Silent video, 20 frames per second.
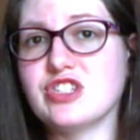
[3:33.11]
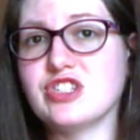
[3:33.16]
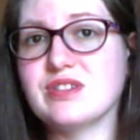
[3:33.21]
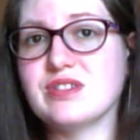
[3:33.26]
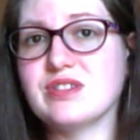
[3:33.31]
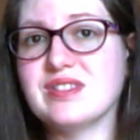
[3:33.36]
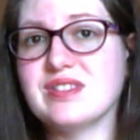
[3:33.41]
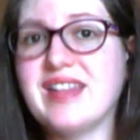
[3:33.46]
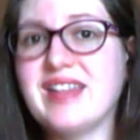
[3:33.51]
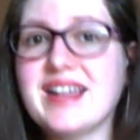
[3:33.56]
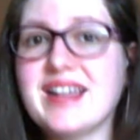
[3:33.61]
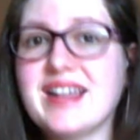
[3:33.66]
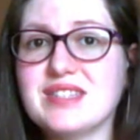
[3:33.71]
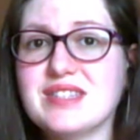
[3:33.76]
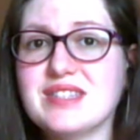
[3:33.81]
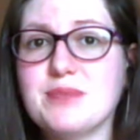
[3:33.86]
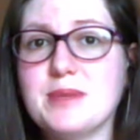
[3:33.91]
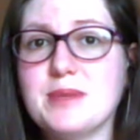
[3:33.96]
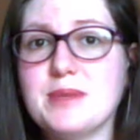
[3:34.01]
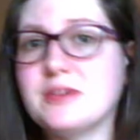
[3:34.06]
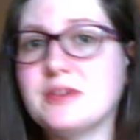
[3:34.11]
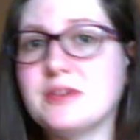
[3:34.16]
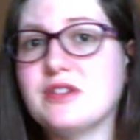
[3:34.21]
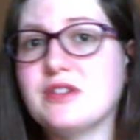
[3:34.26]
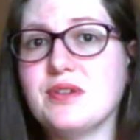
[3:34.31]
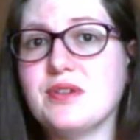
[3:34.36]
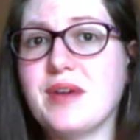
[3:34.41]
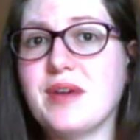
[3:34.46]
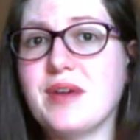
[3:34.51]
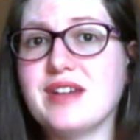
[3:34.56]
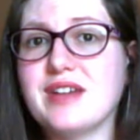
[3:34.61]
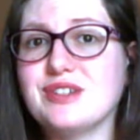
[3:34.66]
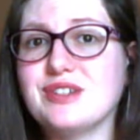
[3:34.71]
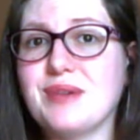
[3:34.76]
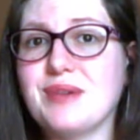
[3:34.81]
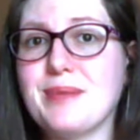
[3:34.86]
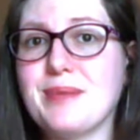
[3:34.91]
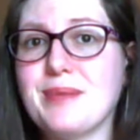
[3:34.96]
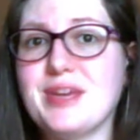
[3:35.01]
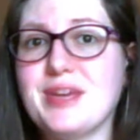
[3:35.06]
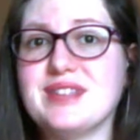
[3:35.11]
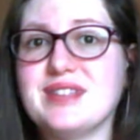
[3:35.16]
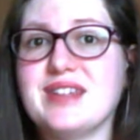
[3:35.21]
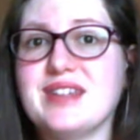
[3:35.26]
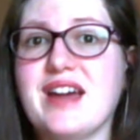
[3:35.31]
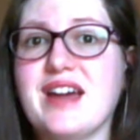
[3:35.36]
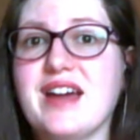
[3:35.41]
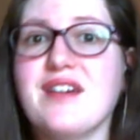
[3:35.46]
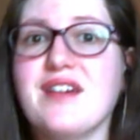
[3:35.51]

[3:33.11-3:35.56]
Lots of people don't know how to do APA style.